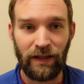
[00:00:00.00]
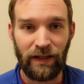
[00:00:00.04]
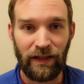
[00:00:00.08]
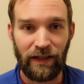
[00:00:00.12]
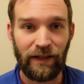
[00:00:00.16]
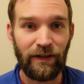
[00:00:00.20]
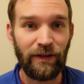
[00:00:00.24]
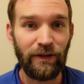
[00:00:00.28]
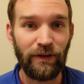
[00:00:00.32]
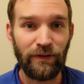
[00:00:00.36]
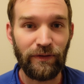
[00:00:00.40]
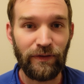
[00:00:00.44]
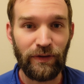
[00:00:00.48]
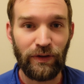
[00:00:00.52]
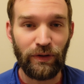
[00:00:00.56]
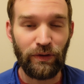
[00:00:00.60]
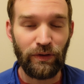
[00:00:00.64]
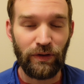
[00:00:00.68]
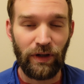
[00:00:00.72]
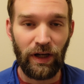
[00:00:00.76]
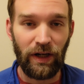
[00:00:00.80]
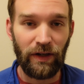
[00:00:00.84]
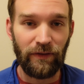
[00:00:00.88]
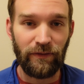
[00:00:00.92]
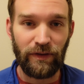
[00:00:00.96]
interview
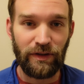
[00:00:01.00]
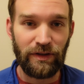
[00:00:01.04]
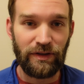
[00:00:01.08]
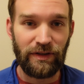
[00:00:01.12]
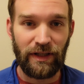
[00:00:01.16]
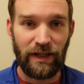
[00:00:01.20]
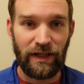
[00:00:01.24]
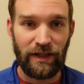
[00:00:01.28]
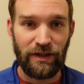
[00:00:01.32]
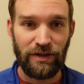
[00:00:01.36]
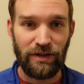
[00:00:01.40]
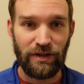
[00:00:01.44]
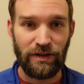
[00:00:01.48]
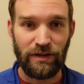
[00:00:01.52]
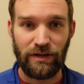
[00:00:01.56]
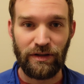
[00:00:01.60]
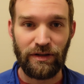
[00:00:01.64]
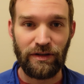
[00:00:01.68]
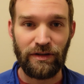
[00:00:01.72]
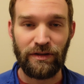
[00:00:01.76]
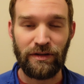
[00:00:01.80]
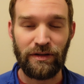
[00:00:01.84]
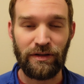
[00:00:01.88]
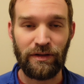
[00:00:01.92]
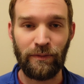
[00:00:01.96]

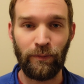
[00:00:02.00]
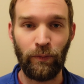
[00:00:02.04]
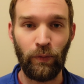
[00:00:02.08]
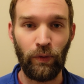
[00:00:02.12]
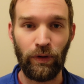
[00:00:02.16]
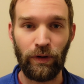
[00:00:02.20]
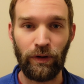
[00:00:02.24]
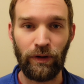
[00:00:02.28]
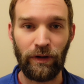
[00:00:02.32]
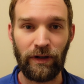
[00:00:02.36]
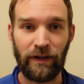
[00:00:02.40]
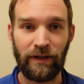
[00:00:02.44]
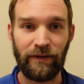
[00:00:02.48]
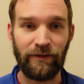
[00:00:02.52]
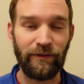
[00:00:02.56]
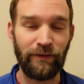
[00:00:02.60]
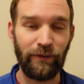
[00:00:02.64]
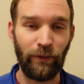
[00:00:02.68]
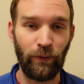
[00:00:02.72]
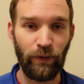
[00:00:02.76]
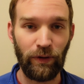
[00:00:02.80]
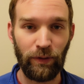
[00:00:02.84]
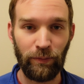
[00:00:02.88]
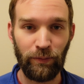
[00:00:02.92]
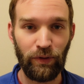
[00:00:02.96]
conversation, more
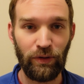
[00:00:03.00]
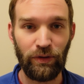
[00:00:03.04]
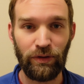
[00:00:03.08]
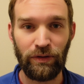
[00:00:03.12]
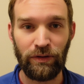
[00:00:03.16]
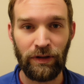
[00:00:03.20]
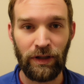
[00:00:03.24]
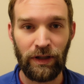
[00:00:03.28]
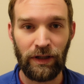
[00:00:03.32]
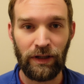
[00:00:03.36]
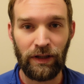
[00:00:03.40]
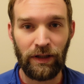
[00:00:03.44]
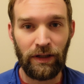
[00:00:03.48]
informal,